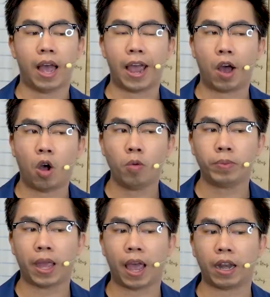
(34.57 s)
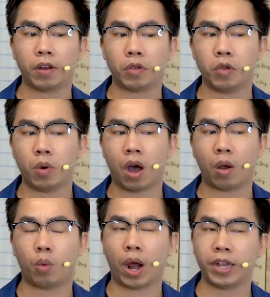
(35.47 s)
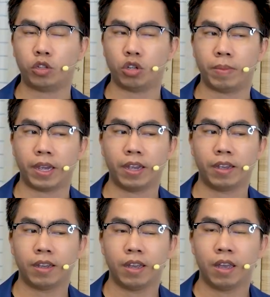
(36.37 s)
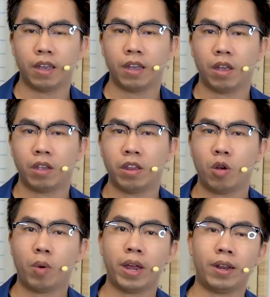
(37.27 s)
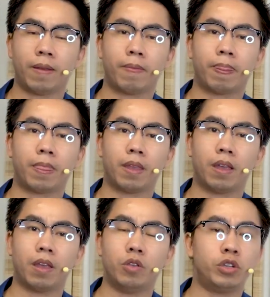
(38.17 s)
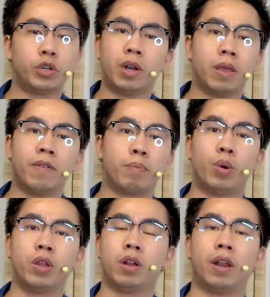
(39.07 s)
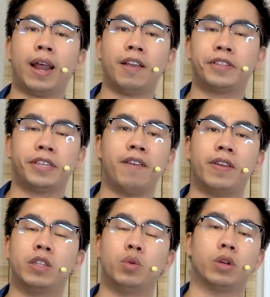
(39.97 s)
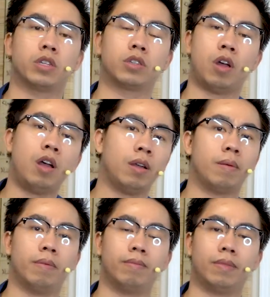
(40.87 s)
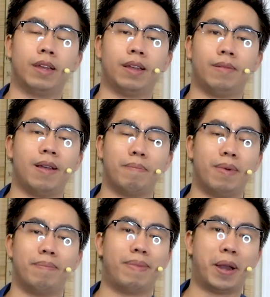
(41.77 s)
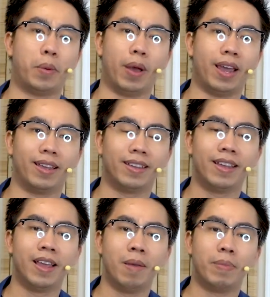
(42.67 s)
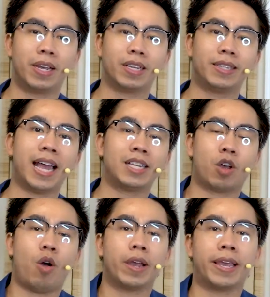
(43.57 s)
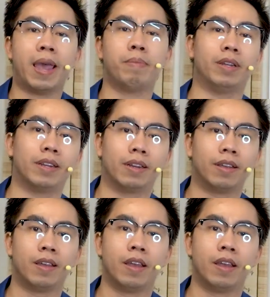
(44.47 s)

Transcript: I hope that you are right, Jimmy. You know what? You shouldn't even put your life saver into a stock, by the way, because that's called gambling.